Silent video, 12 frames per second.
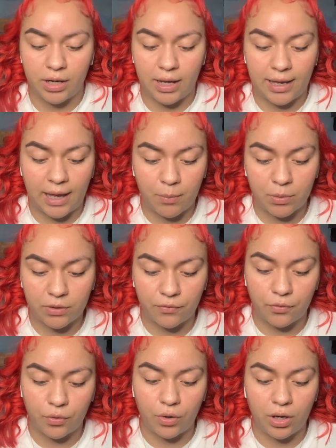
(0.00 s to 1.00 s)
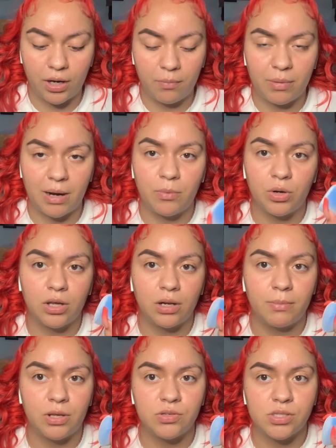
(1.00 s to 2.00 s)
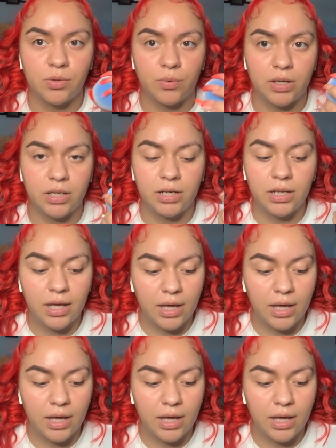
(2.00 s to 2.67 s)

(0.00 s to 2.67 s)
It came with 4, but I'm only going to be using 1,